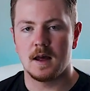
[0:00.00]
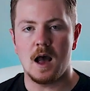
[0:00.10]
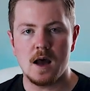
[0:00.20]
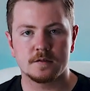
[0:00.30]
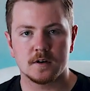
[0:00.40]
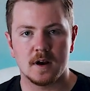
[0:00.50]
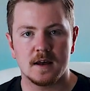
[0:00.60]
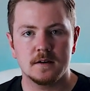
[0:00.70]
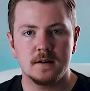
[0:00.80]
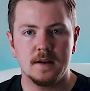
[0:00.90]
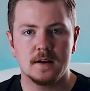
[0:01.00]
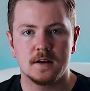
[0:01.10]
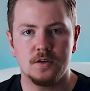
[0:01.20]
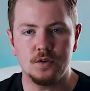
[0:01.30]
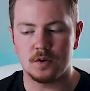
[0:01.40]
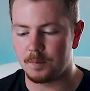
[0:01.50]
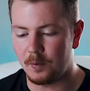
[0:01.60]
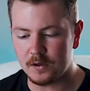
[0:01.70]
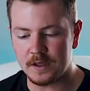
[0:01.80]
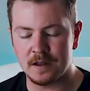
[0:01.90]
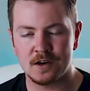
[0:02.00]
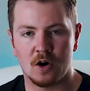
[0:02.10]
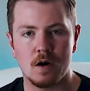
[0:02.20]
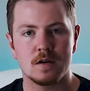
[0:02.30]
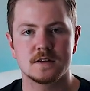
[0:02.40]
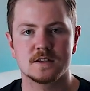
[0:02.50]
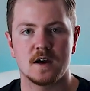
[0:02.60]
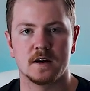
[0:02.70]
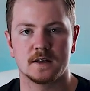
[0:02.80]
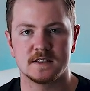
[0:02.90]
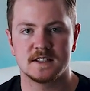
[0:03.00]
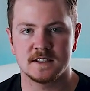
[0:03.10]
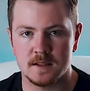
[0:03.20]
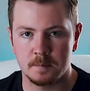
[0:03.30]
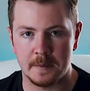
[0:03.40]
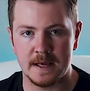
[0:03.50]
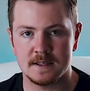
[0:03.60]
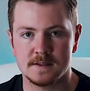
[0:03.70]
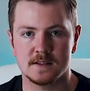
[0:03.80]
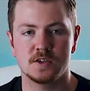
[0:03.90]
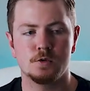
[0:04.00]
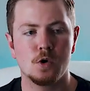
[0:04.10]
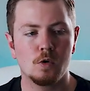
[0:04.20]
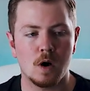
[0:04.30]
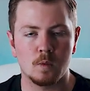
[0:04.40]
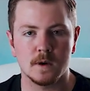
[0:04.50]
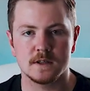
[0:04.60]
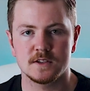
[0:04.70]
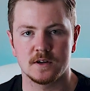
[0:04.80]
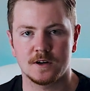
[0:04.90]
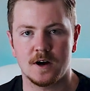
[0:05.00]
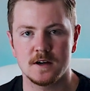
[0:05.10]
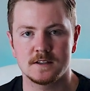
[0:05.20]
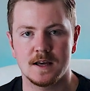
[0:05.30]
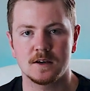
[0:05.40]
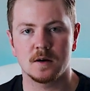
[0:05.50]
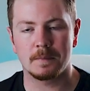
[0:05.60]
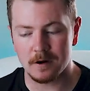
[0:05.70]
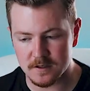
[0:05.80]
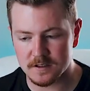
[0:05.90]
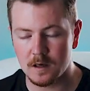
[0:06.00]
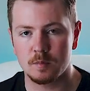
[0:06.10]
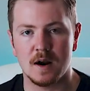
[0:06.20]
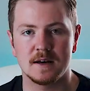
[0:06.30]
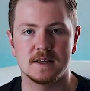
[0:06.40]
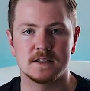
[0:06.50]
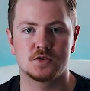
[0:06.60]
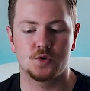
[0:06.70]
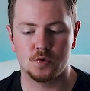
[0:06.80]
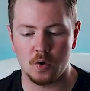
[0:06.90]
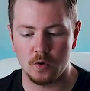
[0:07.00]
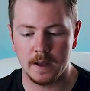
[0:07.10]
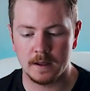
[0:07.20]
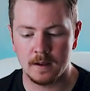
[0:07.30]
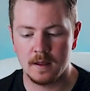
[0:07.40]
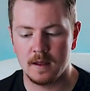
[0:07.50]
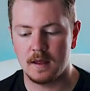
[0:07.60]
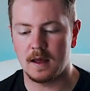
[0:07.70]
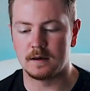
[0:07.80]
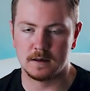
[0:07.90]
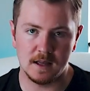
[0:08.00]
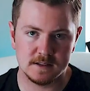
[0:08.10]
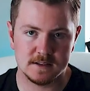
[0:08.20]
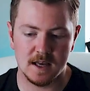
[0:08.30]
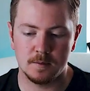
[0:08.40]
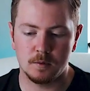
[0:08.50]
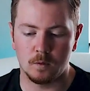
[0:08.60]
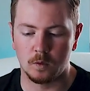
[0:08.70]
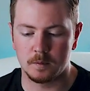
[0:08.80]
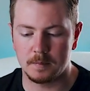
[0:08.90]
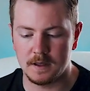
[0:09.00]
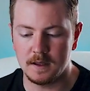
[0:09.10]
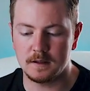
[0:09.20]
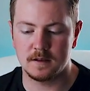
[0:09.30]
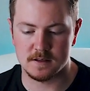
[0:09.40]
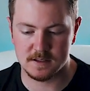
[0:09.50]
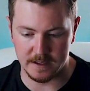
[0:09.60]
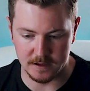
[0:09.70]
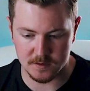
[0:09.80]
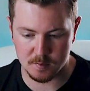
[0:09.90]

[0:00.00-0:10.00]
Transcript: After that, you're booking in calls on a consistent basis. You know what works in your content. Your personal brand is growing. And the next step would be the sales